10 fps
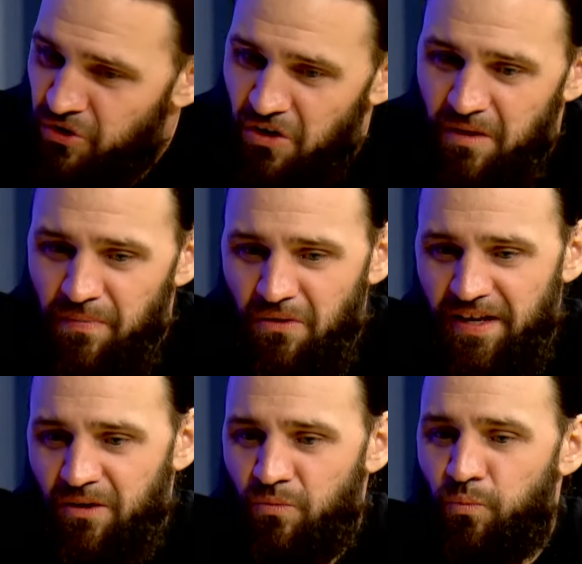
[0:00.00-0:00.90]
talk about,
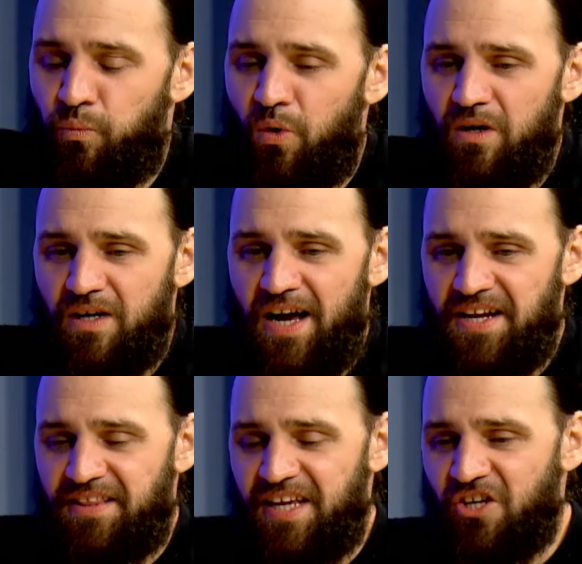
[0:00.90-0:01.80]
like, what kind
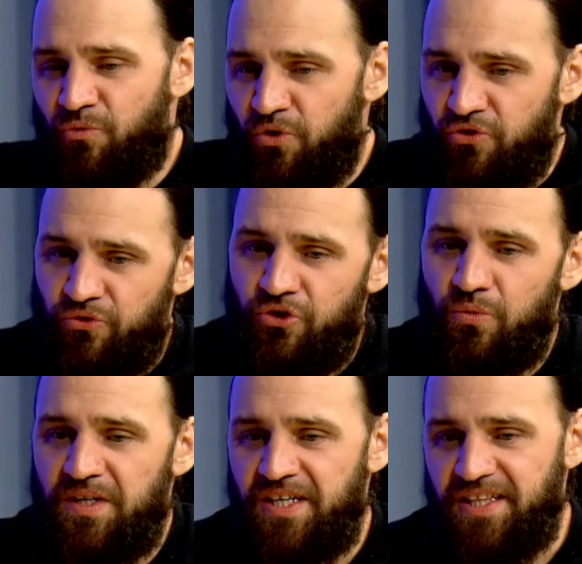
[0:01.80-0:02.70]
of things were you
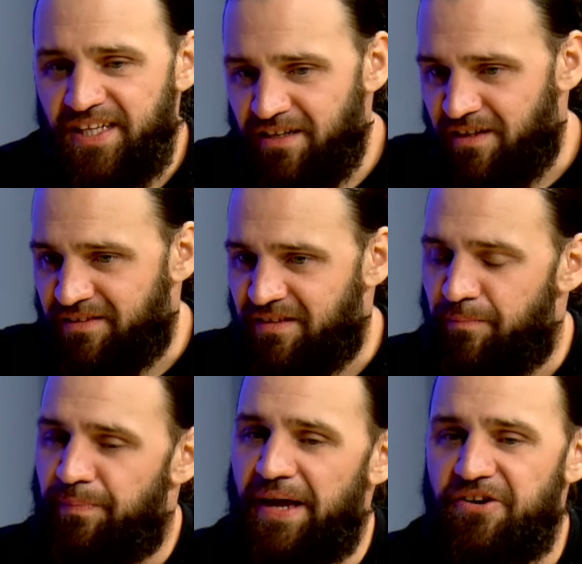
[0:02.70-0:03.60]
doing in there to
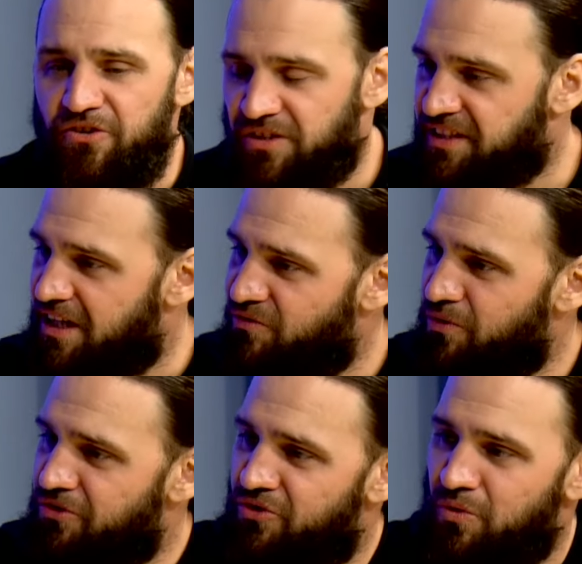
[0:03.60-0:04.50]
better yourself? Were
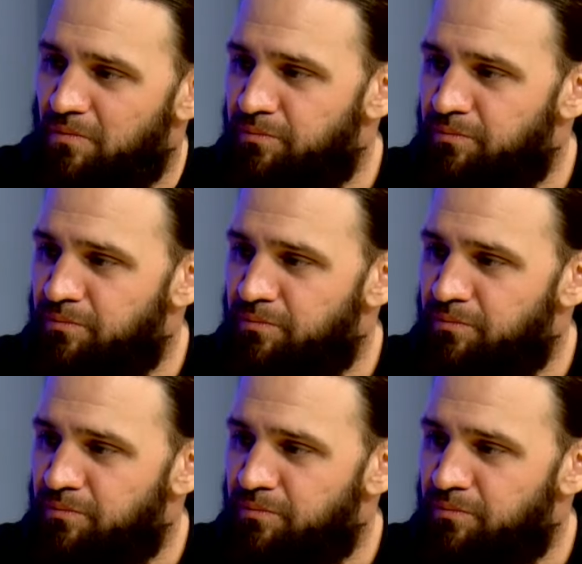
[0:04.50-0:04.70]
you doing